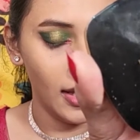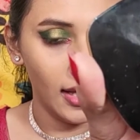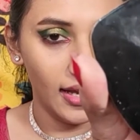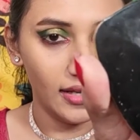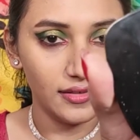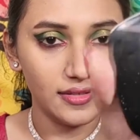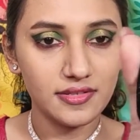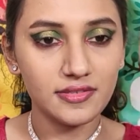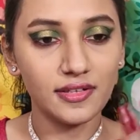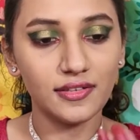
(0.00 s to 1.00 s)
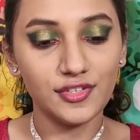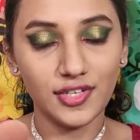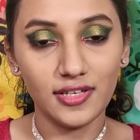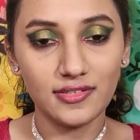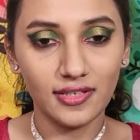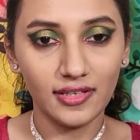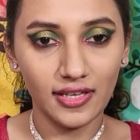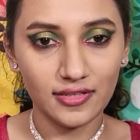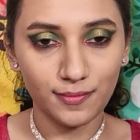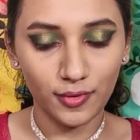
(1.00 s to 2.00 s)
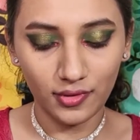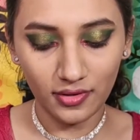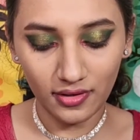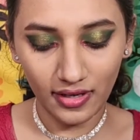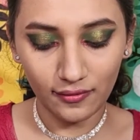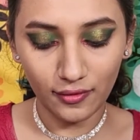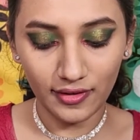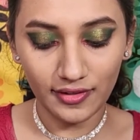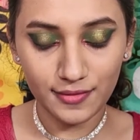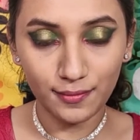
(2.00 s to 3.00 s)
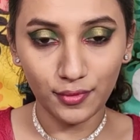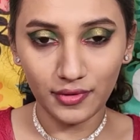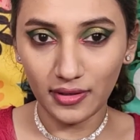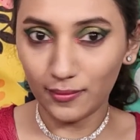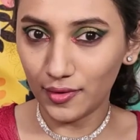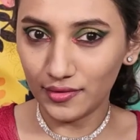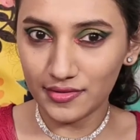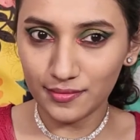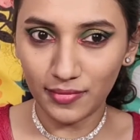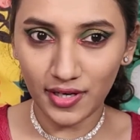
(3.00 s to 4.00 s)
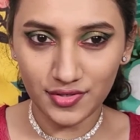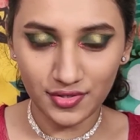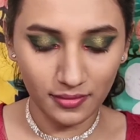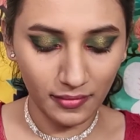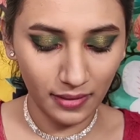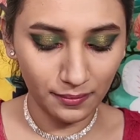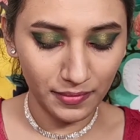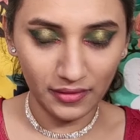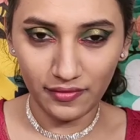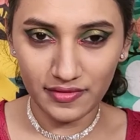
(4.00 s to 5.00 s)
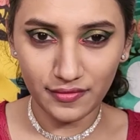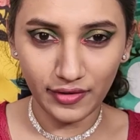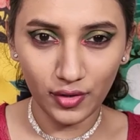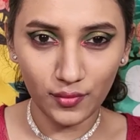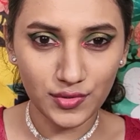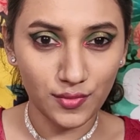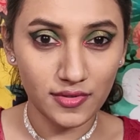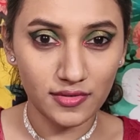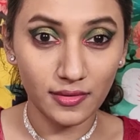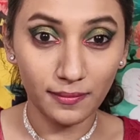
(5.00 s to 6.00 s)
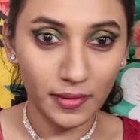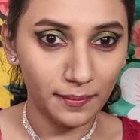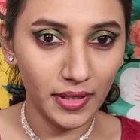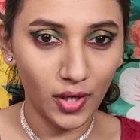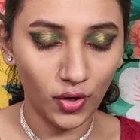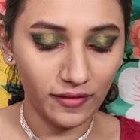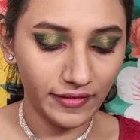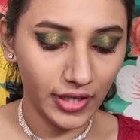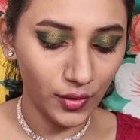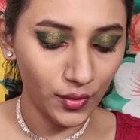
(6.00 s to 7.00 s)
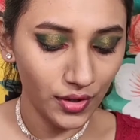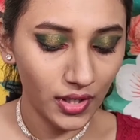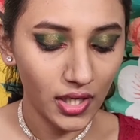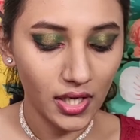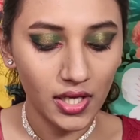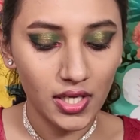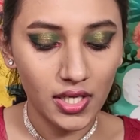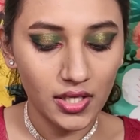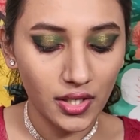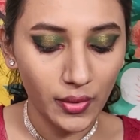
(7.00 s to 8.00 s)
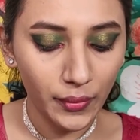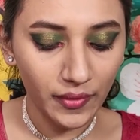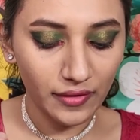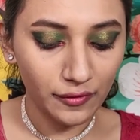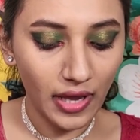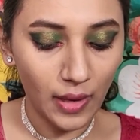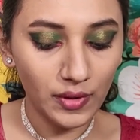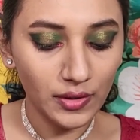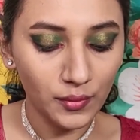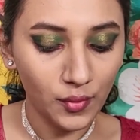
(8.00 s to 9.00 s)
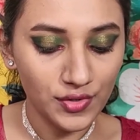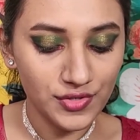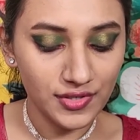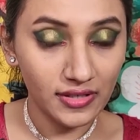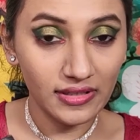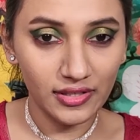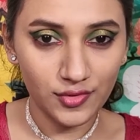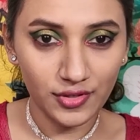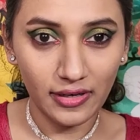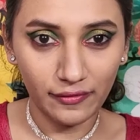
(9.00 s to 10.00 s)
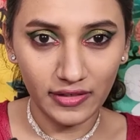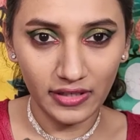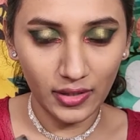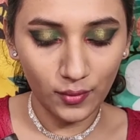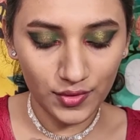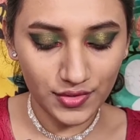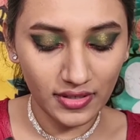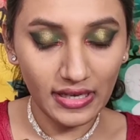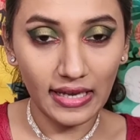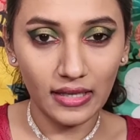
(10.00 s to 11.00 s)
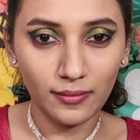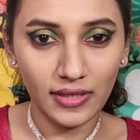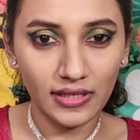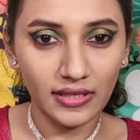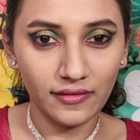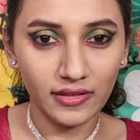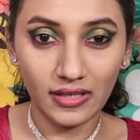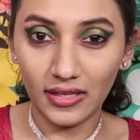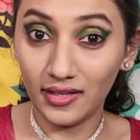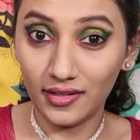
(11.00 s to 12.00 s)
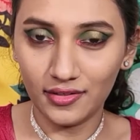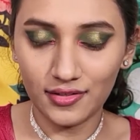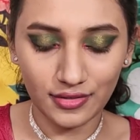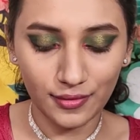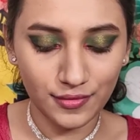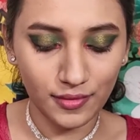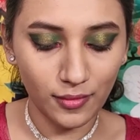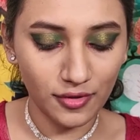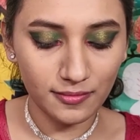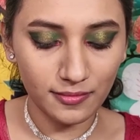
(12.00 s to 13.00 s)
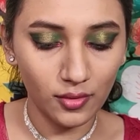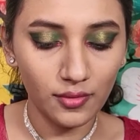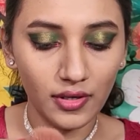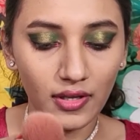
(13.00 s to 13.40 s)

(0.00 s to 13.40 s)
and this is in the shade City Explorer. I have already spoken about this blush in my previous video, which was the purple haul video. If you haven't watched it, then you should definitely watch it. I'll be giving the link in the description box below.